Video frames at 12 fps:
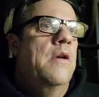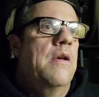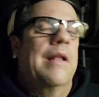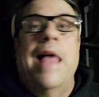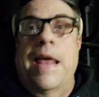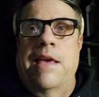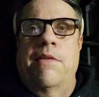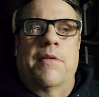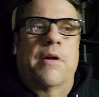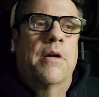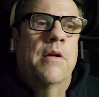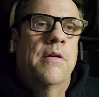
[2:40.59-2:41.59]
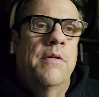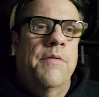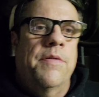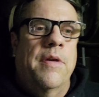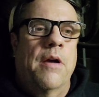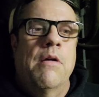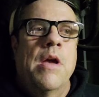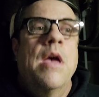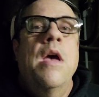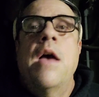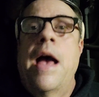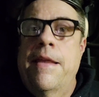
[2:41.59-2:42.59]
A lot easier. So
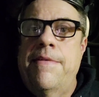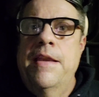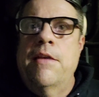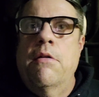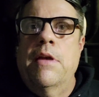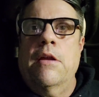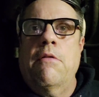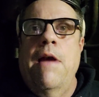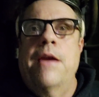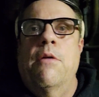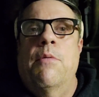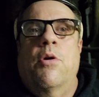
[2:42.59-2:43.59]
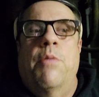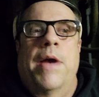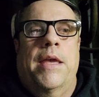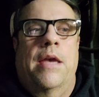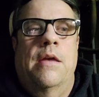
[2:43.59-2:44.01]
I just need to go get a grinder real quick,